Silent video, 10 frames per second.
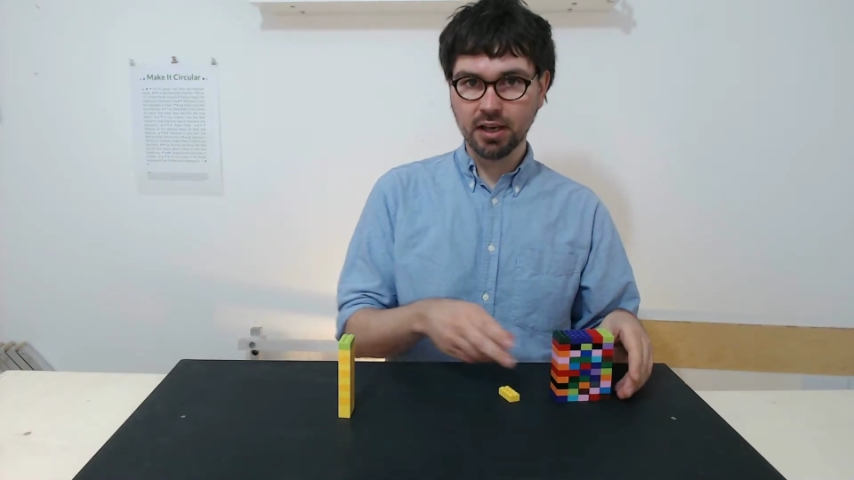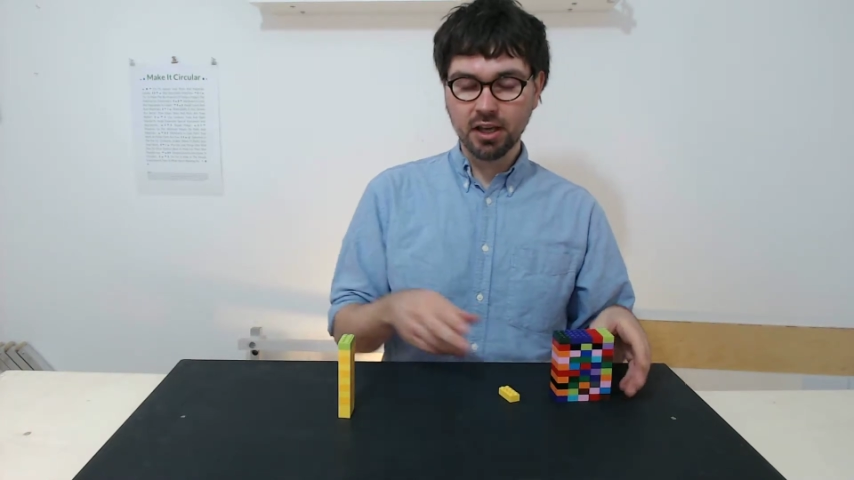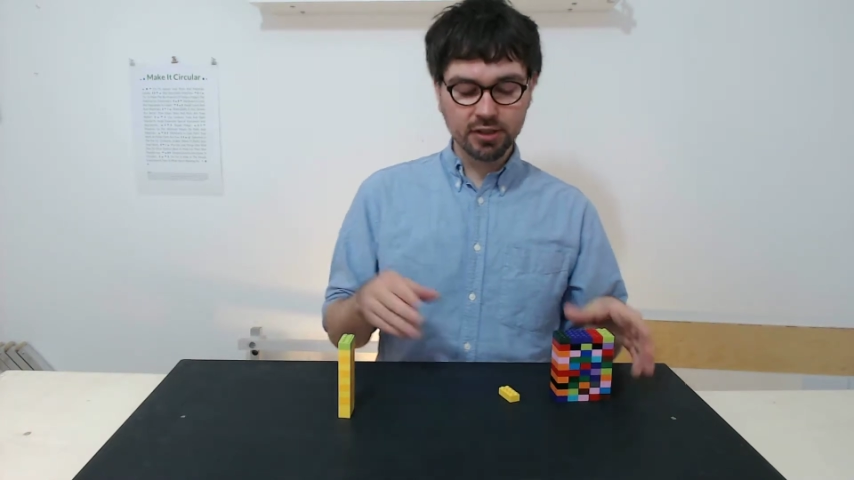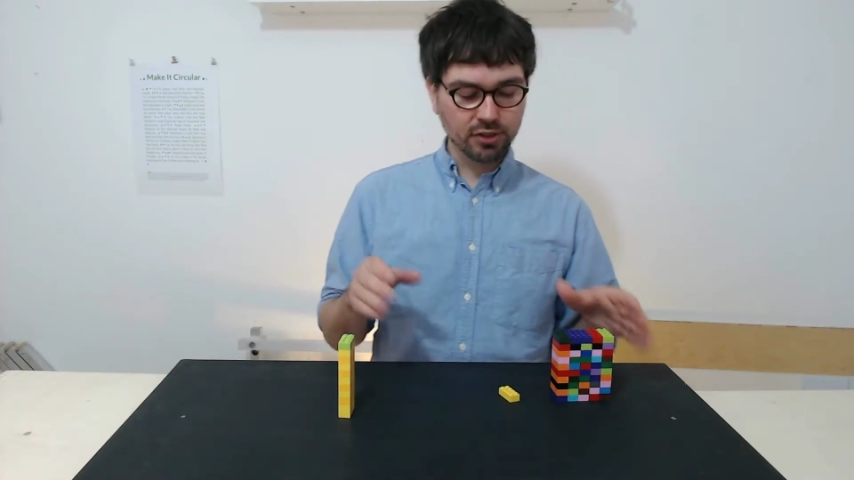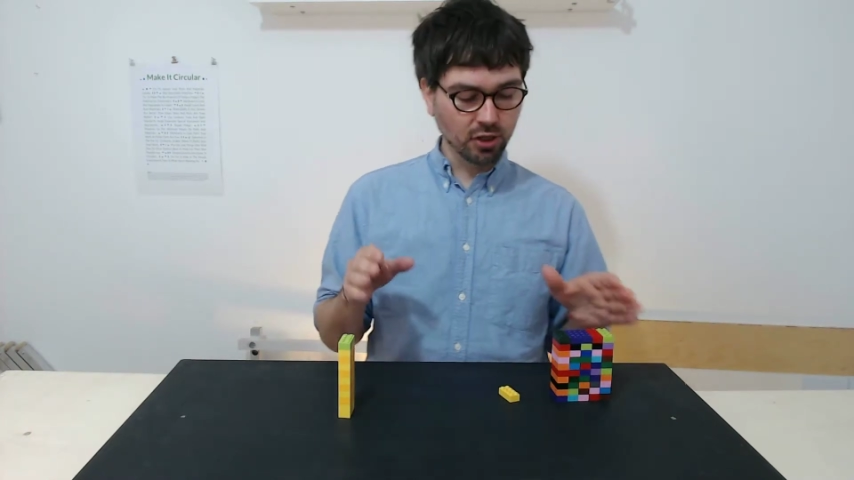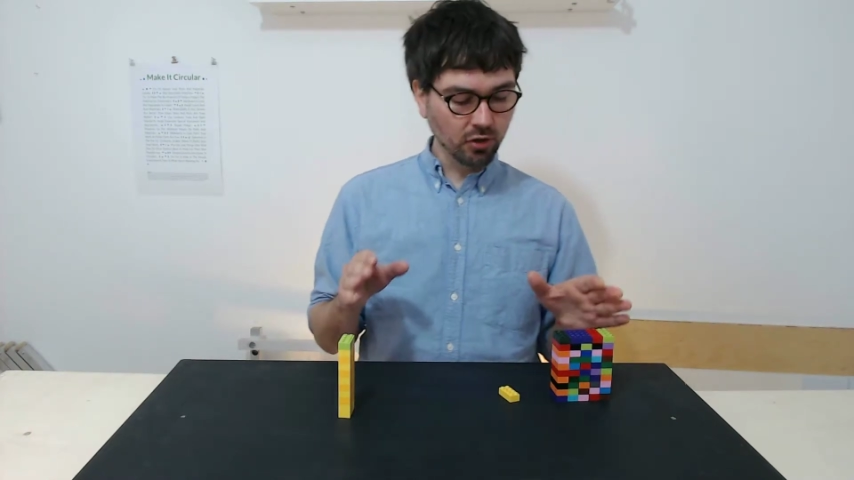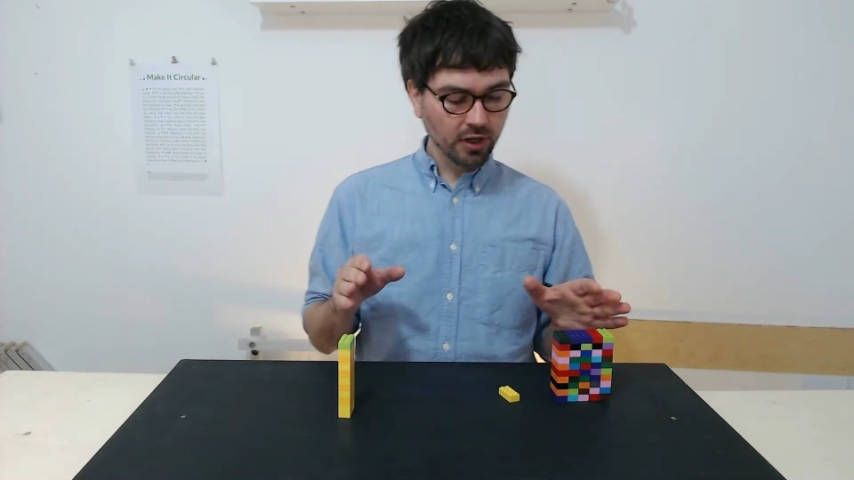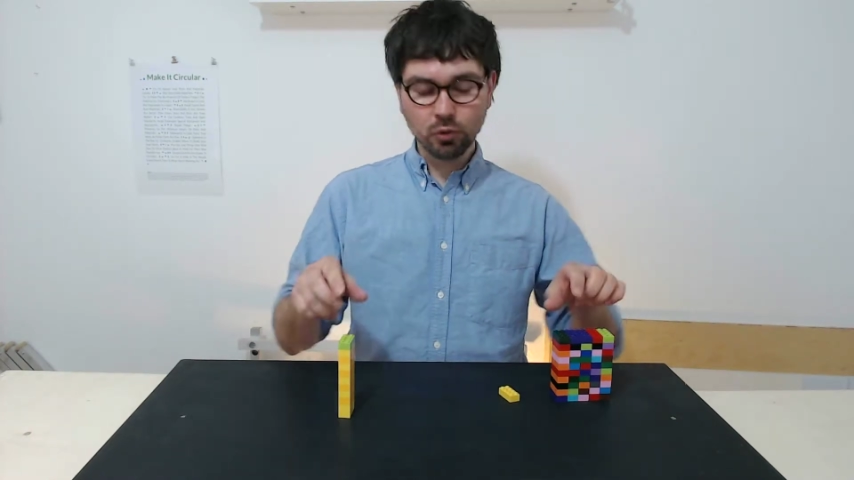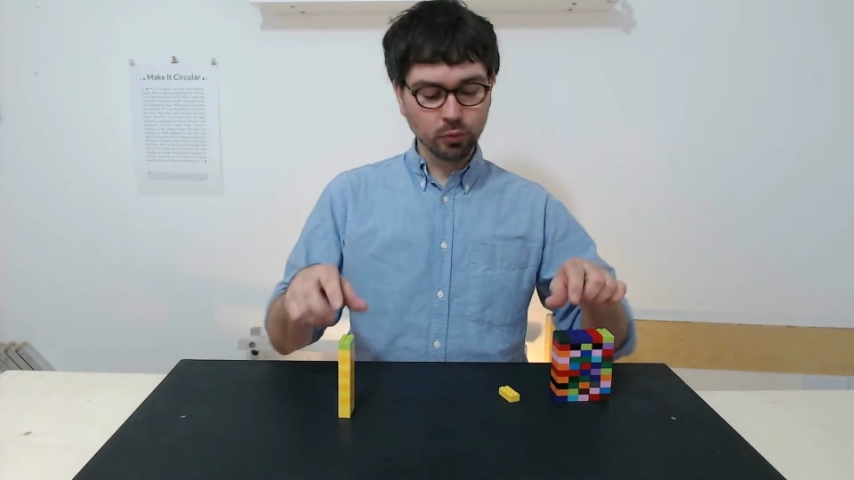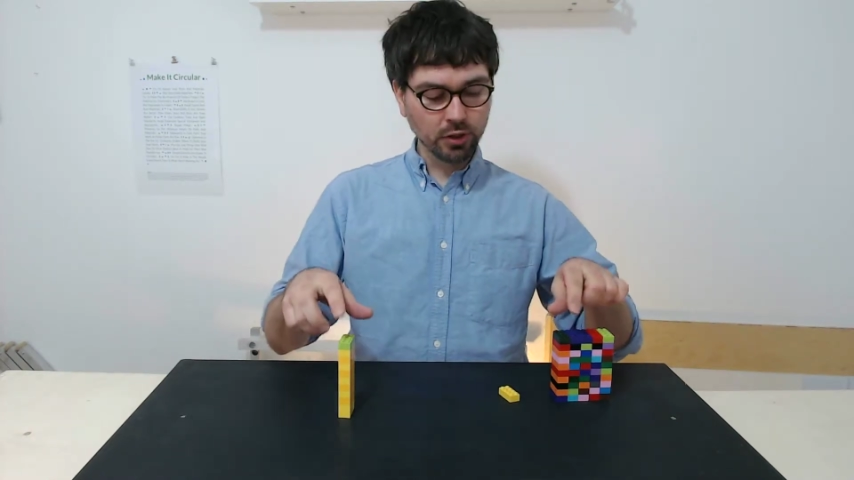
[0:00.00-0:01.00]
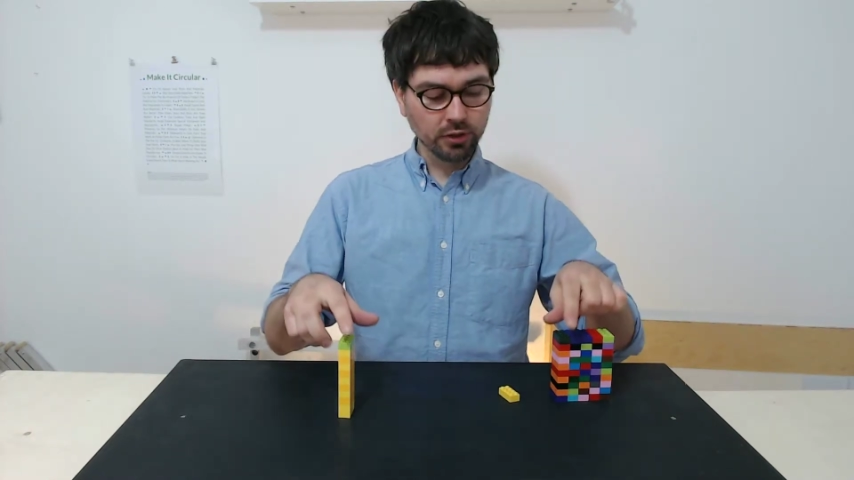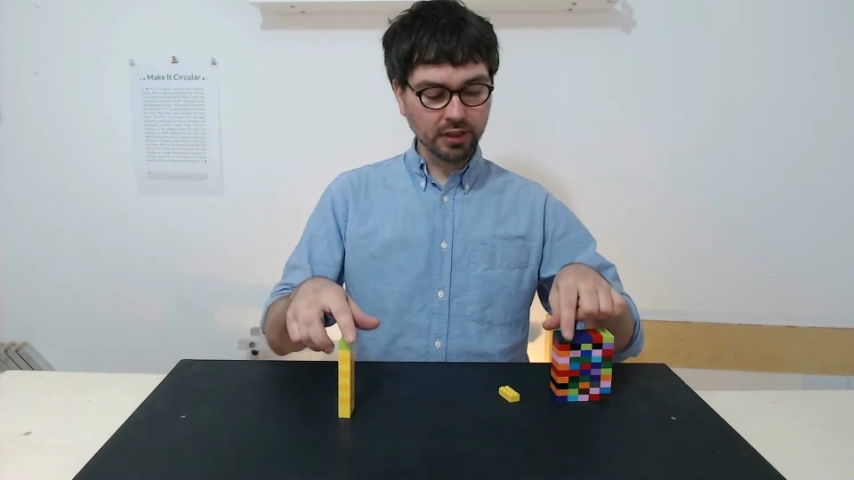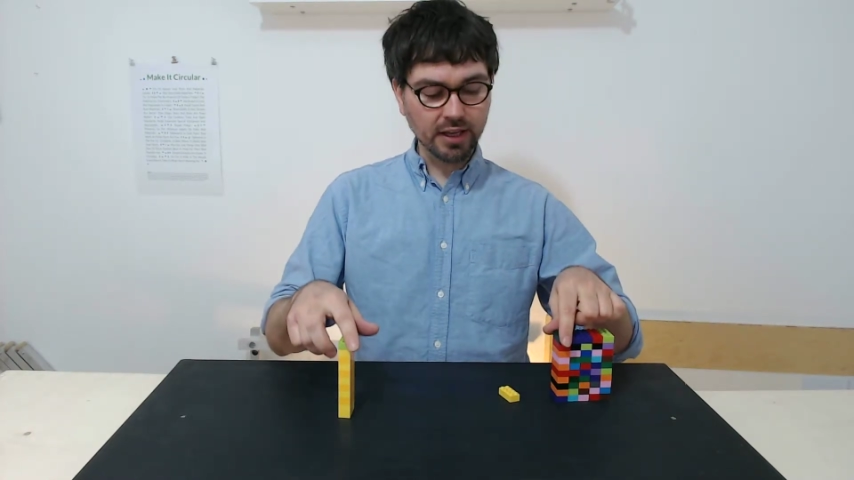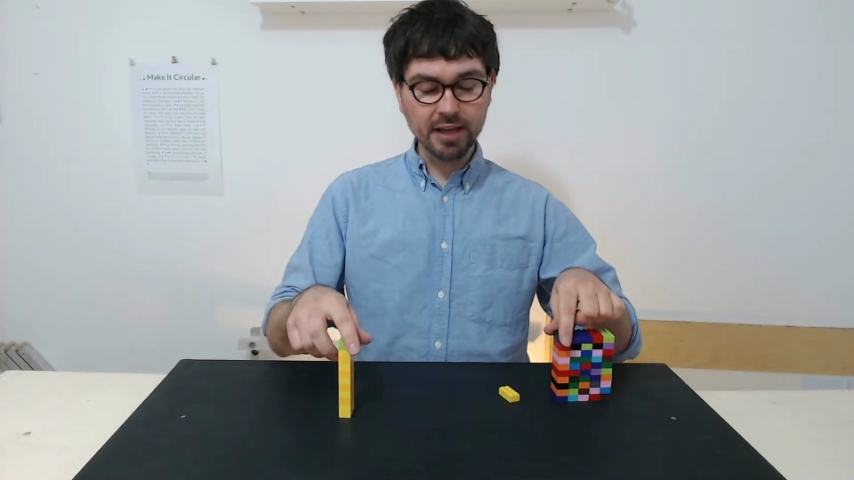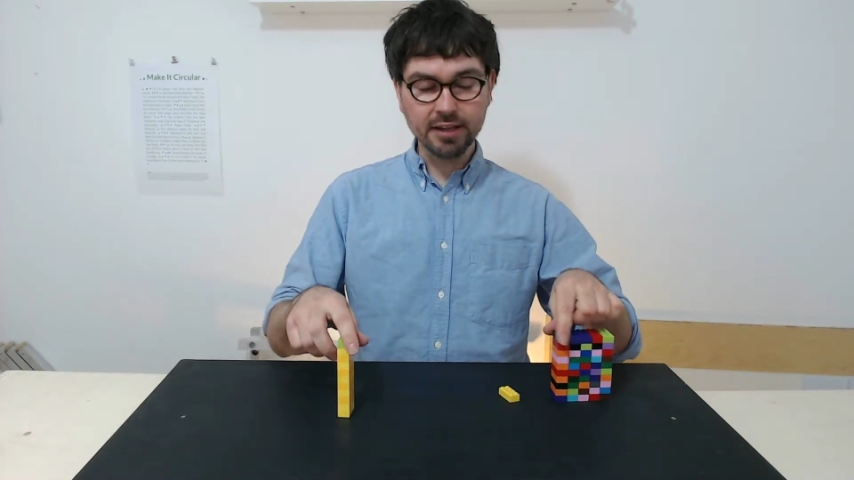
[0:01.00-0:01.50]
So we
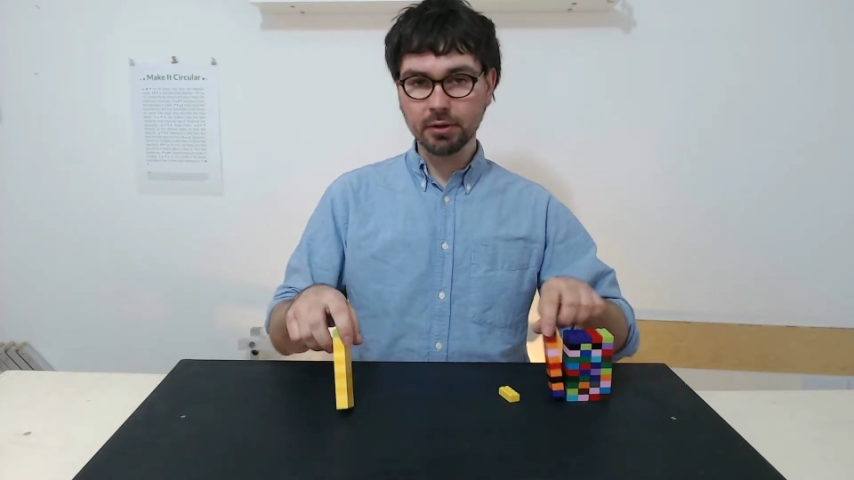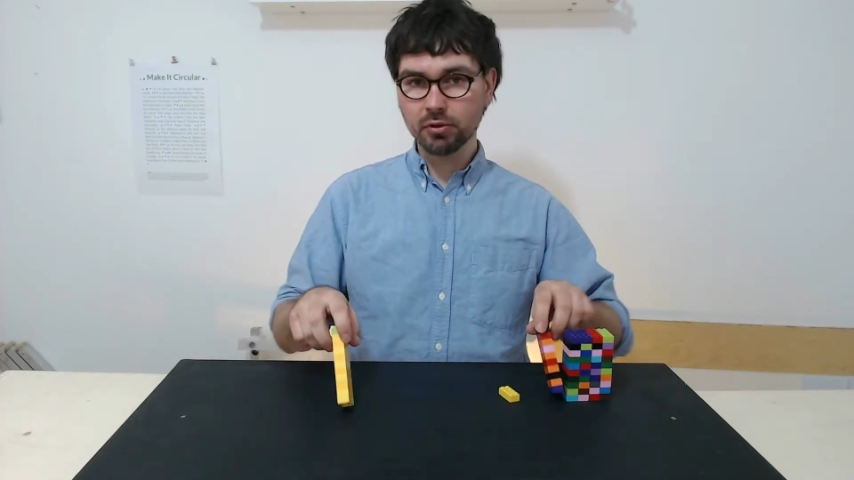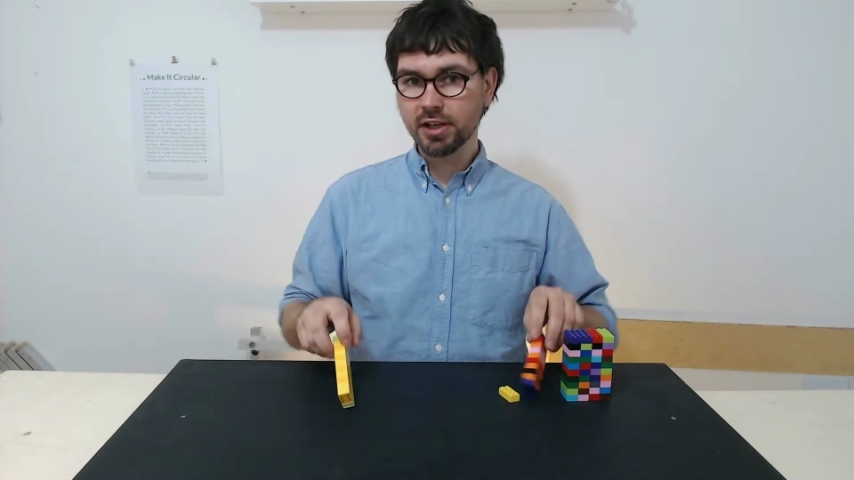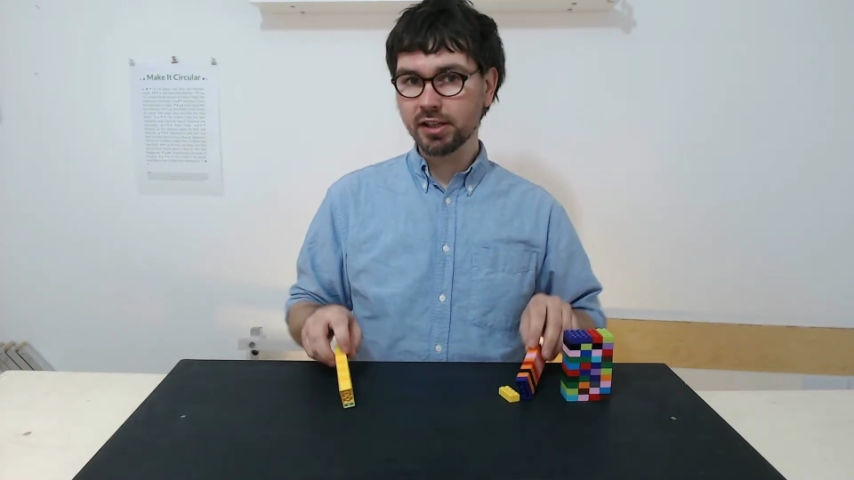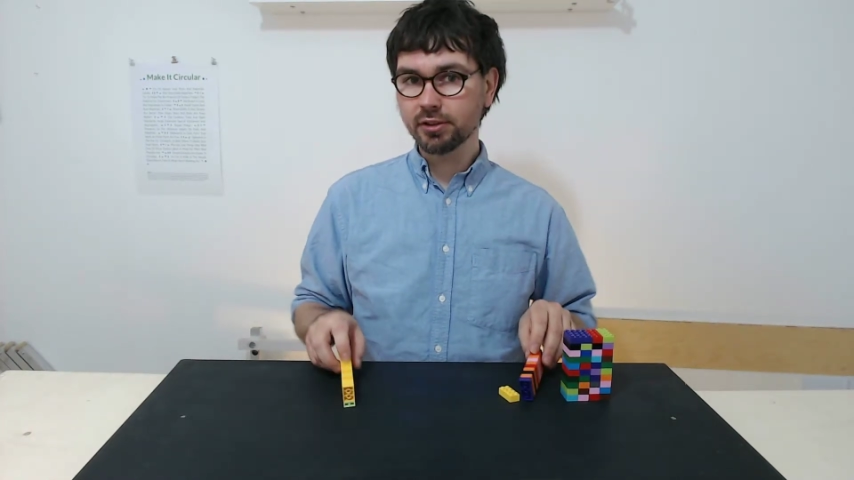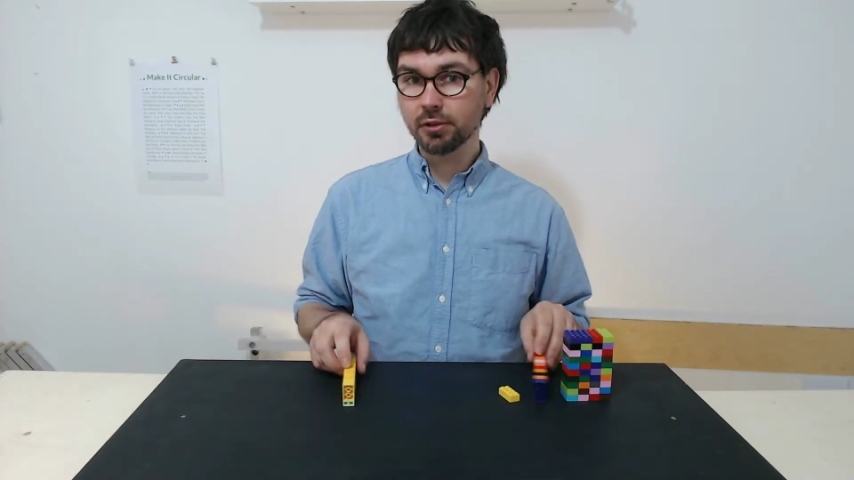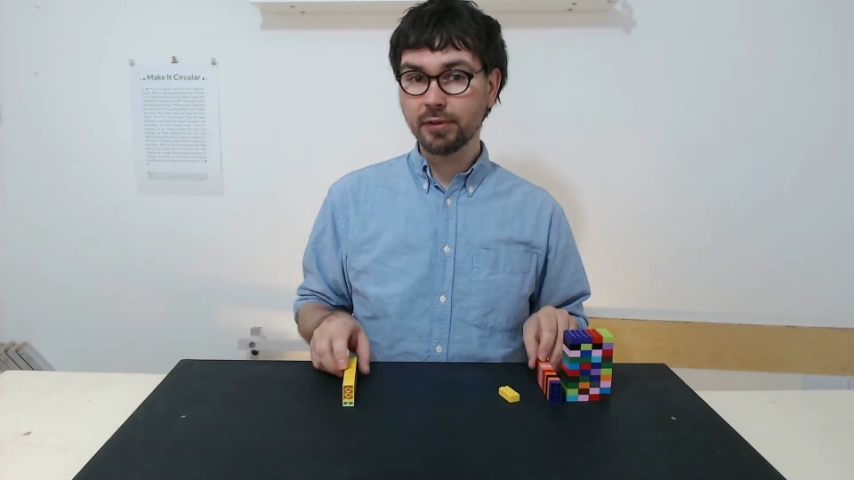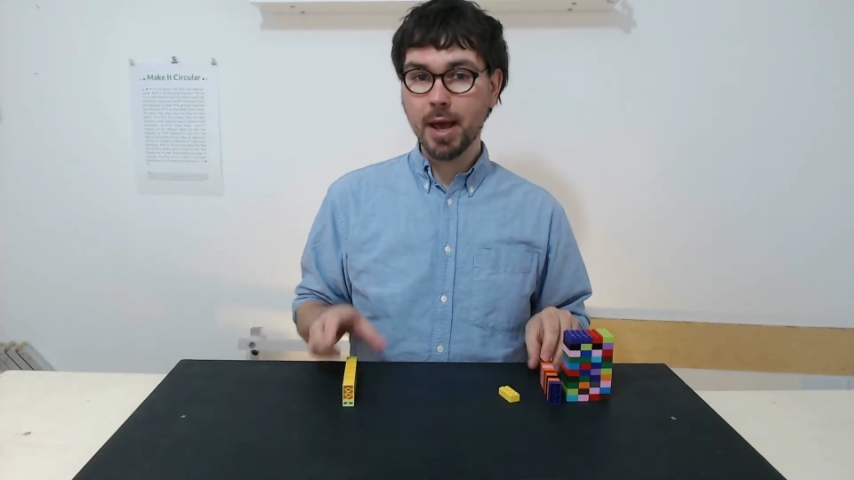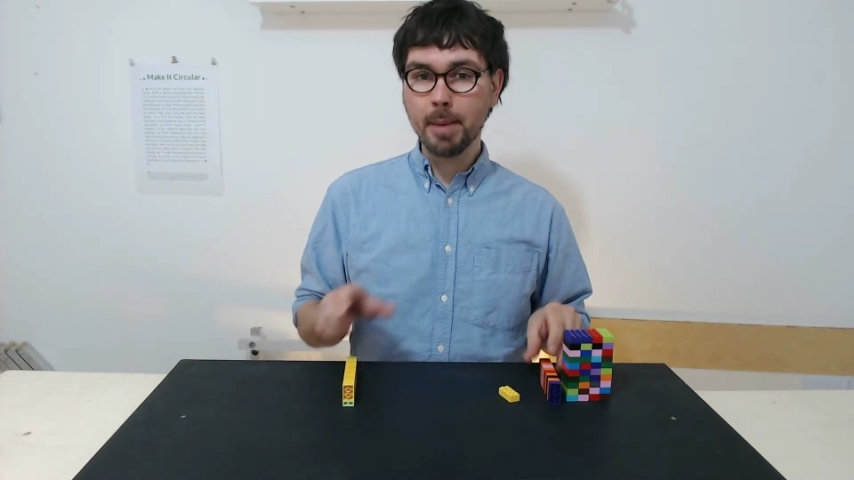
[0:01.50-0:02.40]
look at a result of